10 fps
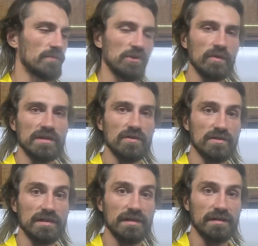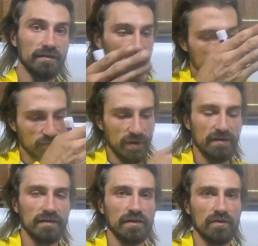joists are sitting
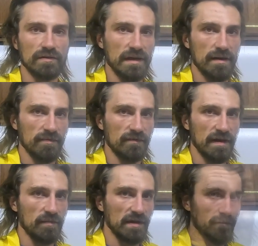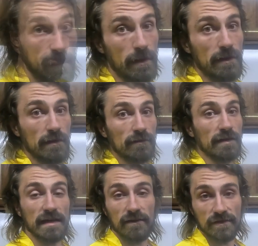directly on top of that beam.
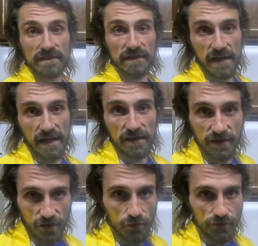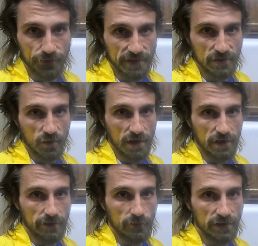That's obviously not the only reason
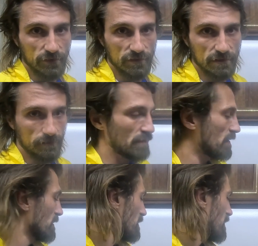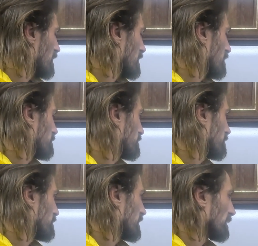why we use them.
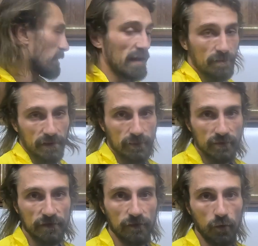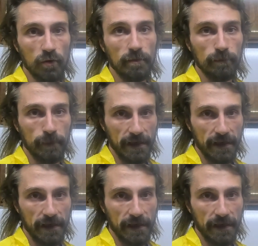And a lot of people's floor